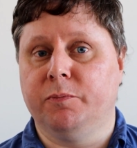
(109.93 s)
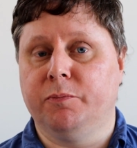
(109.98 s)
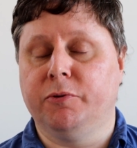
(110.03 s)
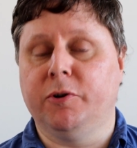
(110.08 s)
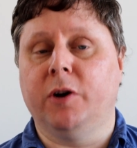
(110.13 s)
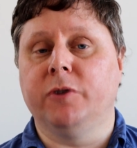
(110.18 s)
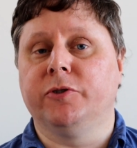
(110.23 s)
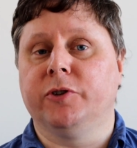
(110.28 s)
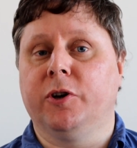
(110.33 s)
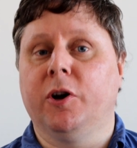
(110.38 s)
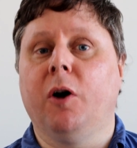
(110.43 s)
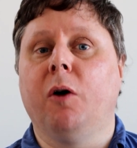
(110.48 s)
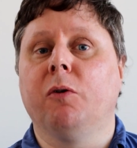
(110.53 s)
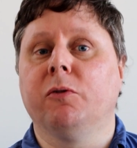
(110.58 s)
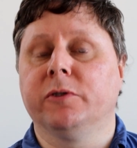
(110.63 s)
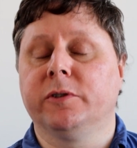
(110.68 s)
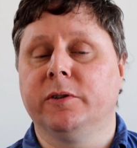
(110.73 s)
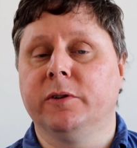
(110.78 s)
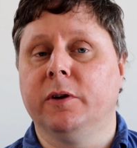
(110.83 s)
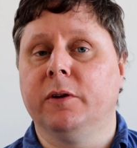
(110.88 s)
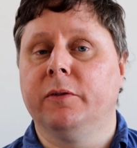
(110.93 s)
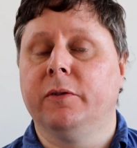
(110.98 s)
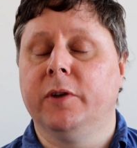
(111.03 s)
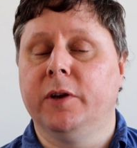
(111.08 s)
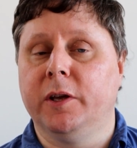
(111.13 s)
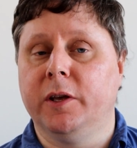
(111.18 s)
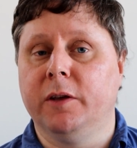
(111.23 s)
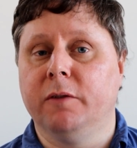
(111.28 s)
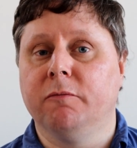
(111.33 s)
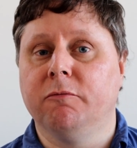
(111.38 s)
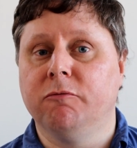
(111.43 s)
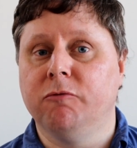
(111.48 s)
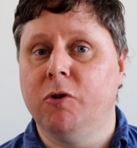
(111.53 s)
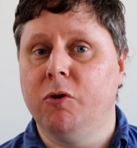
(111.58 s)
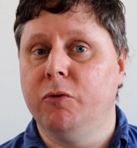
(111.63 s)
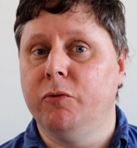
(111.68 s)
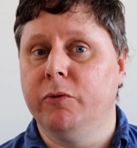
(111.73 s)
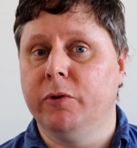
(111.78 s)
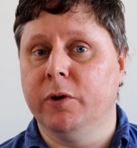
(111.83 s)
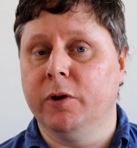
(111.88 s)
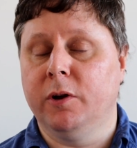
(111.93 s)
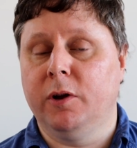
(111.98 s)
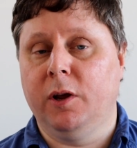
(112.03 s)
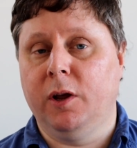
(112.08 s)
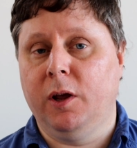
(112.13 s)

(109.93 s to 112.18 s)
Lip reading: protocols that the Roon